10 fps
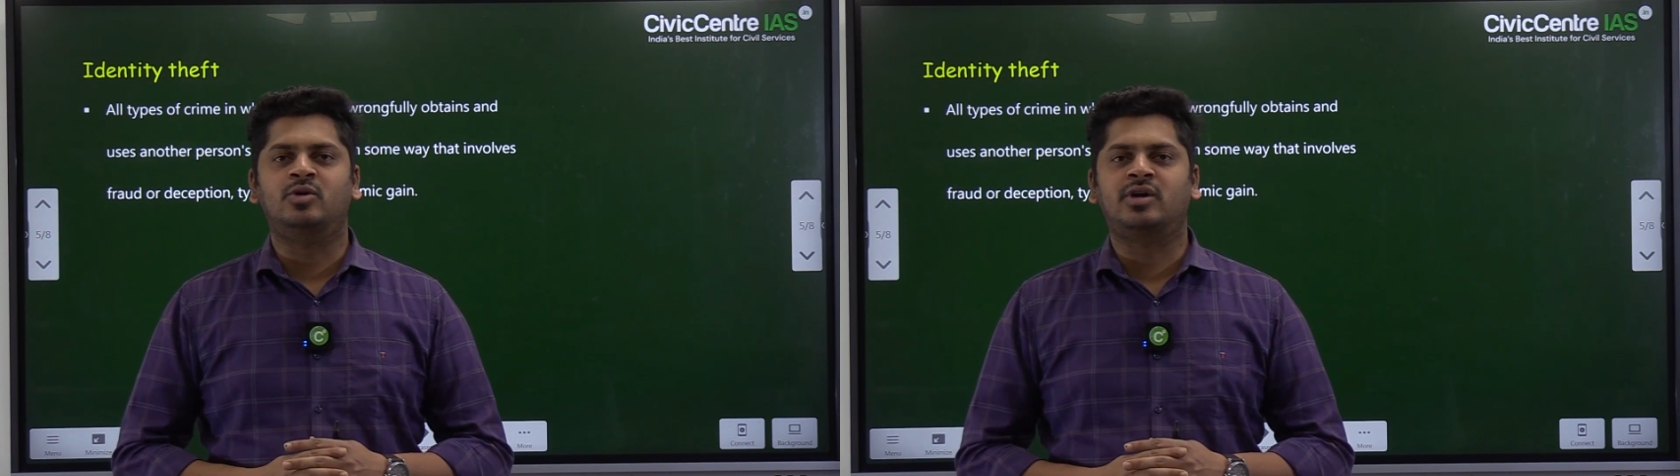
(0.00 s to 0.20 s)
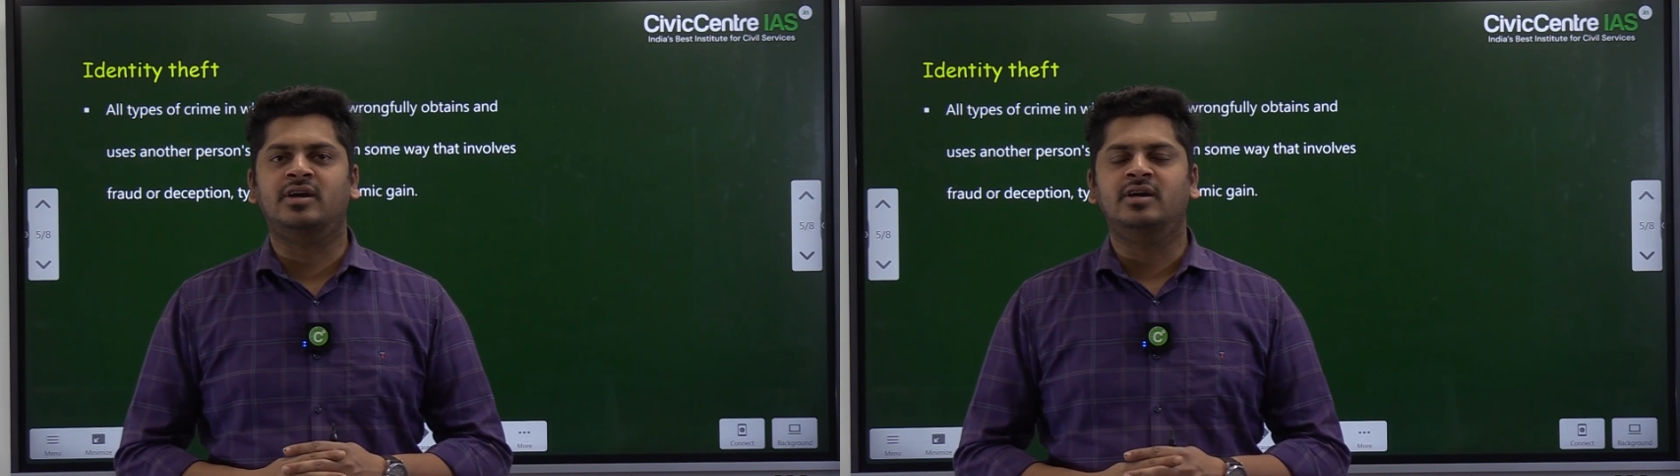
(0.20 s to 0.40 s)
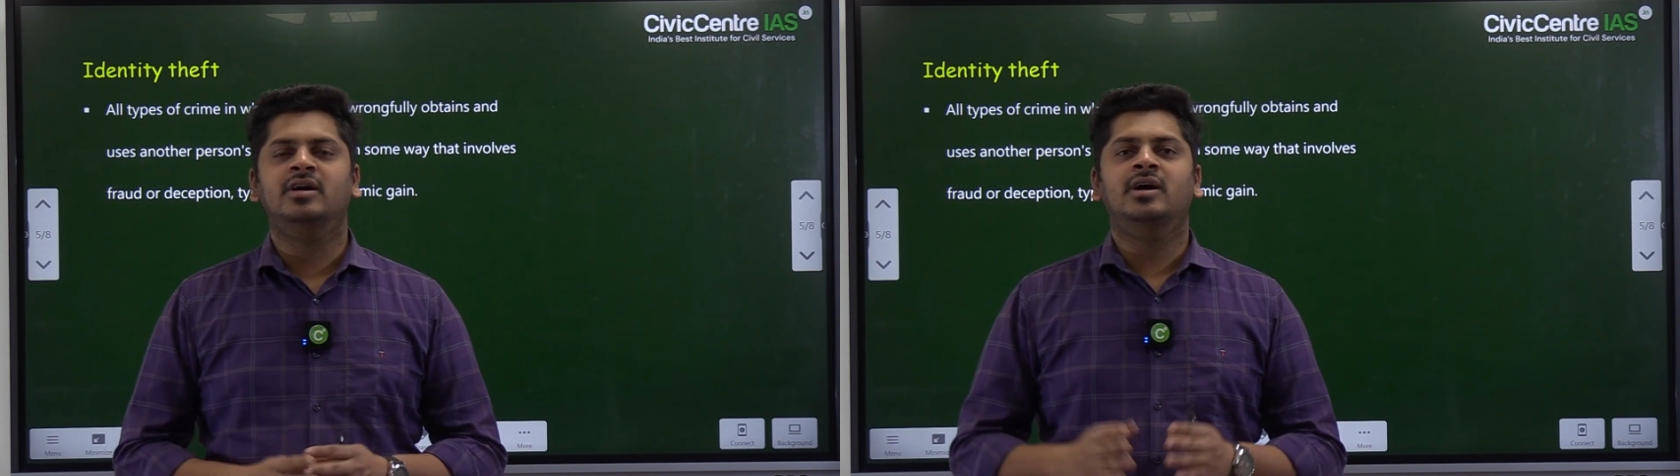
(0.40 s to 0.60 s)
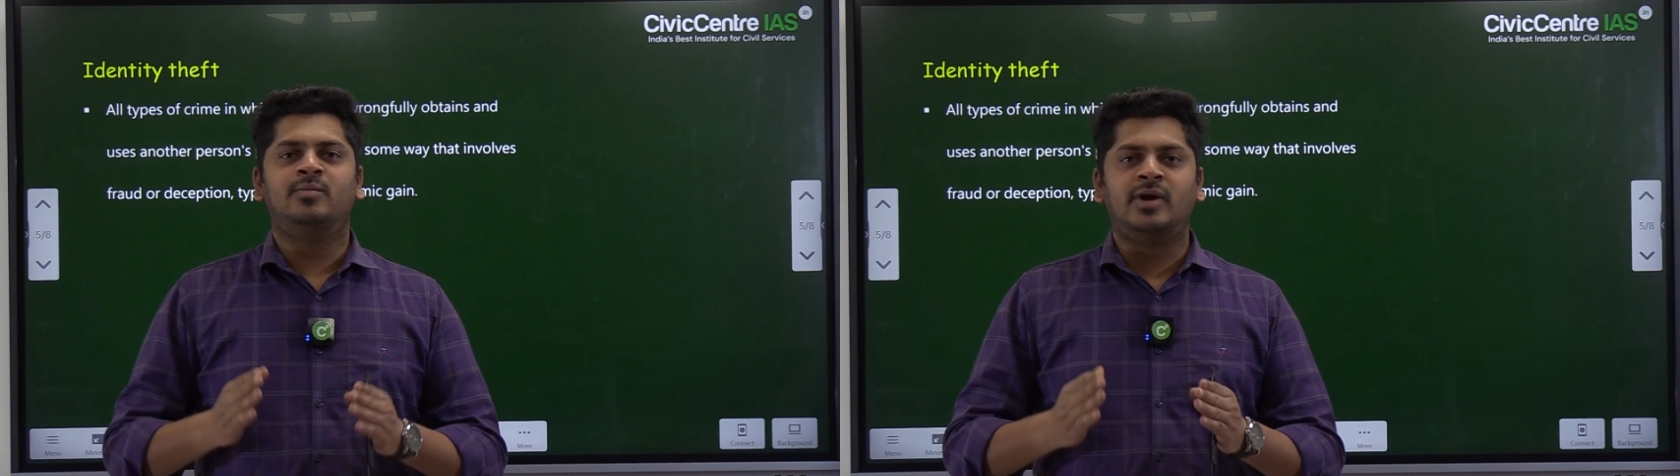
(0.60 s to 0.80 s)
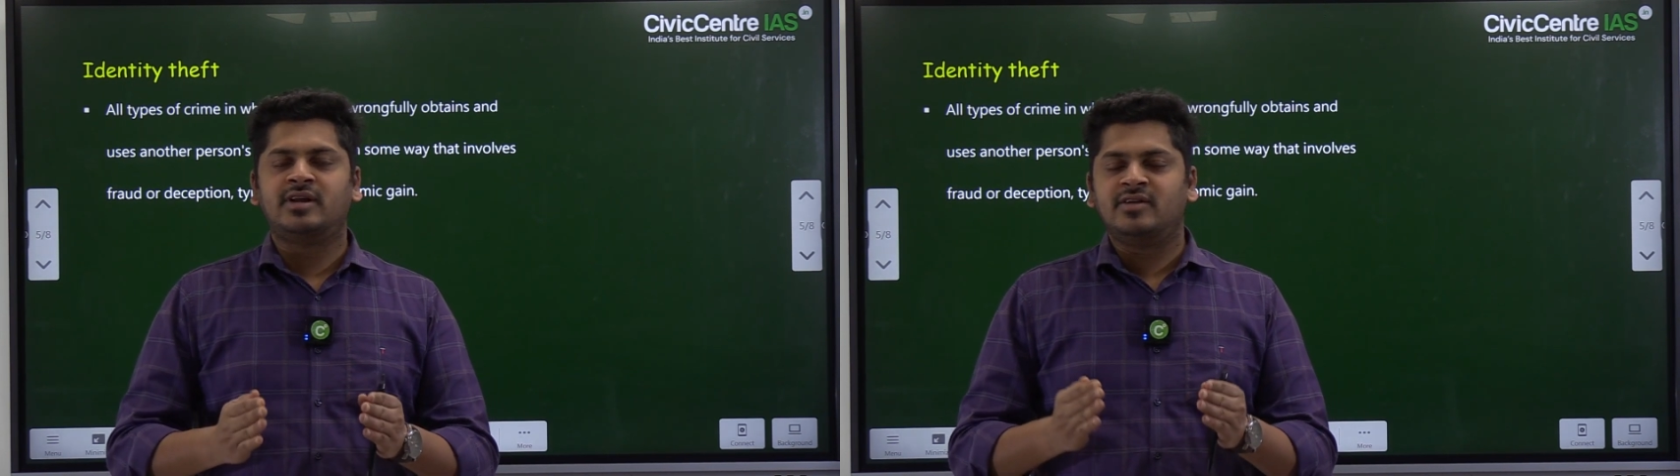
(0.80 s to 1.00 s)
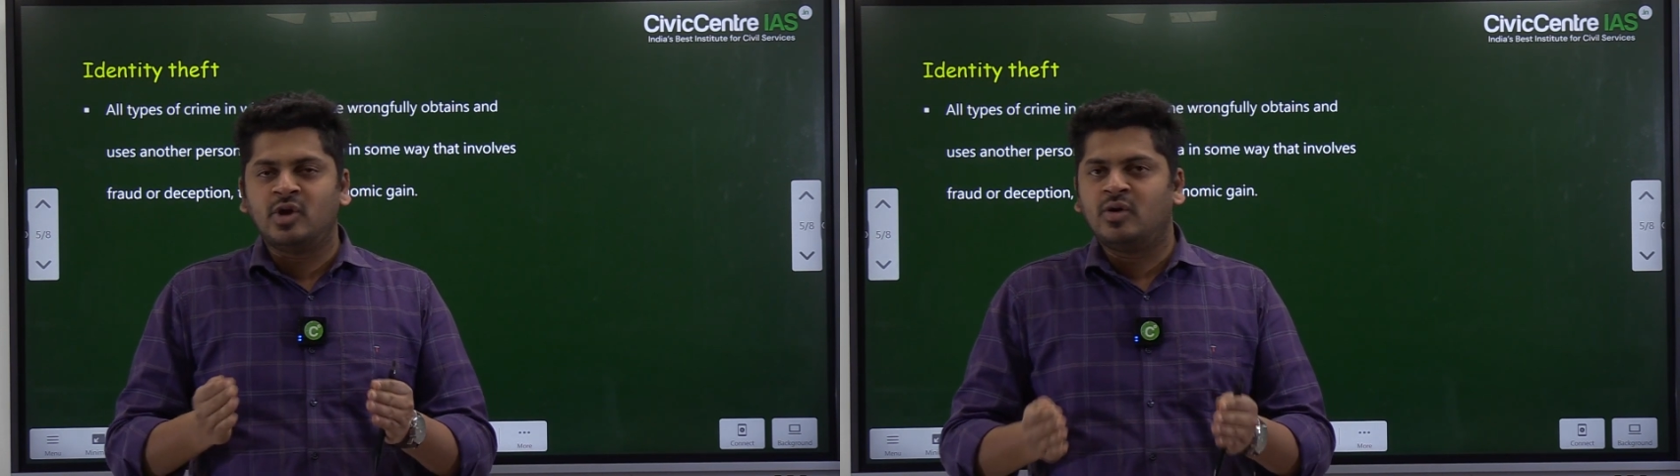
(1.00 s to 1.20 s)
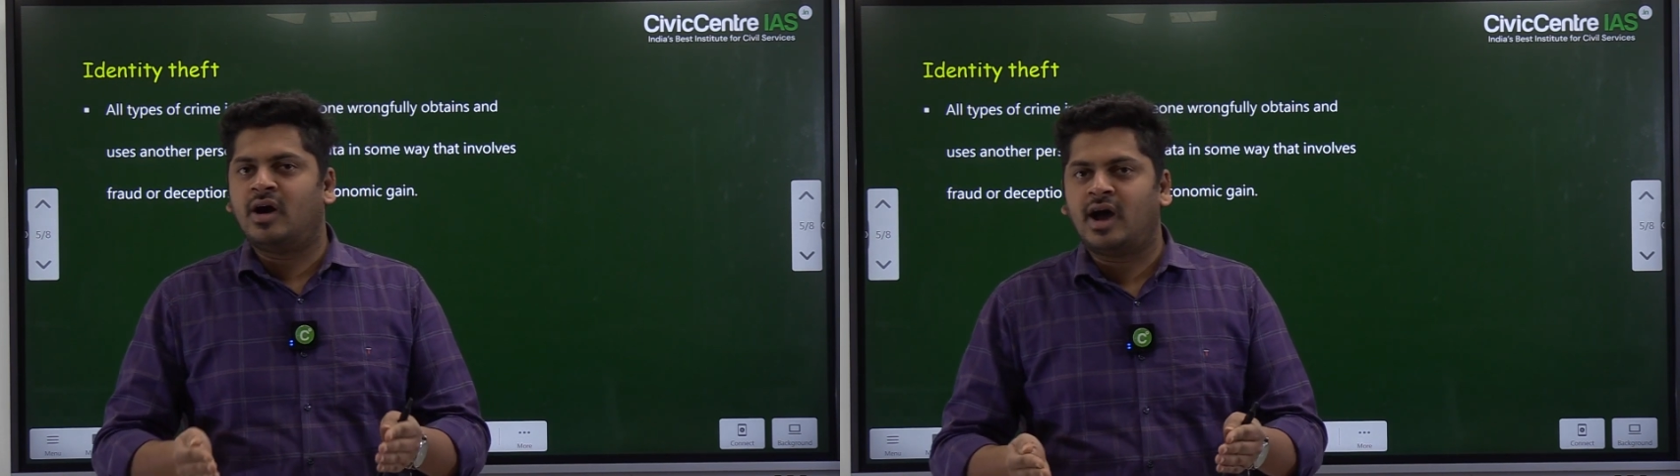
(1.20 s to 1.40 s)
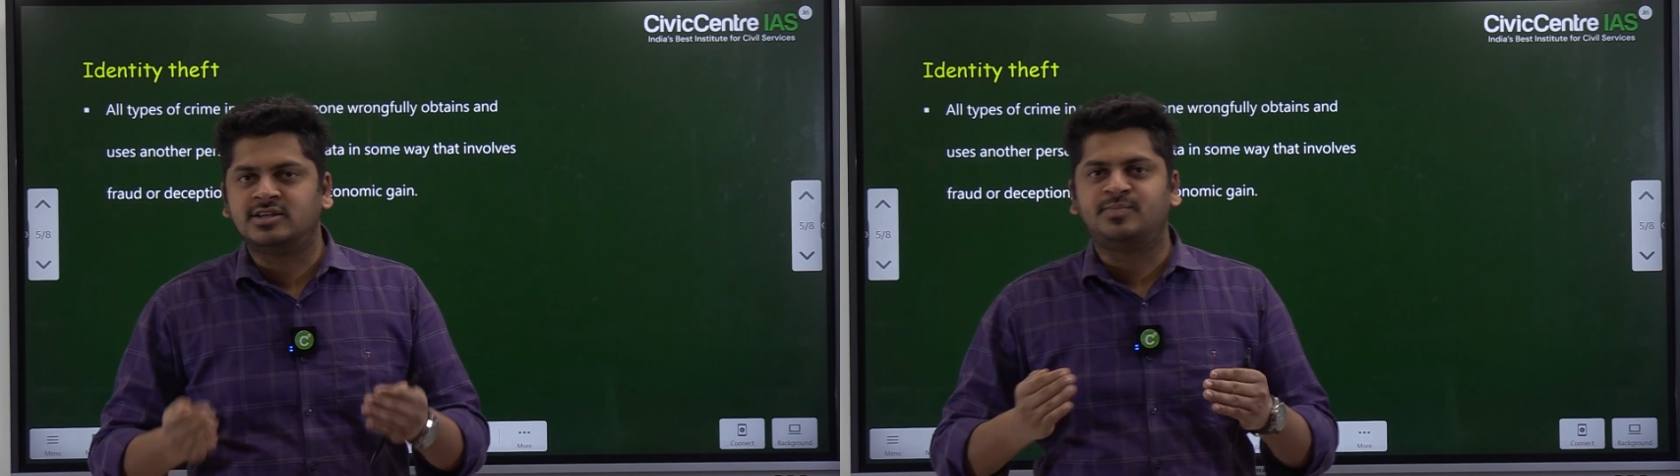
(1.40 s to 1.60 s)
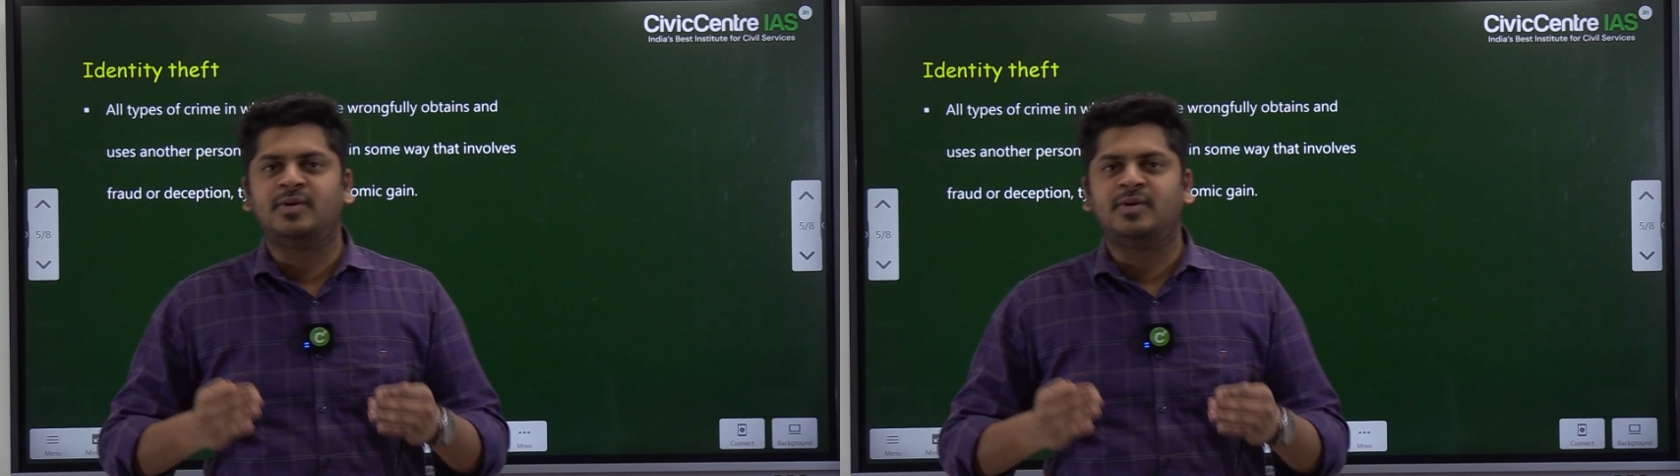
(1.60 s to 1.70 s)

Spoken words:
okay. But you, as a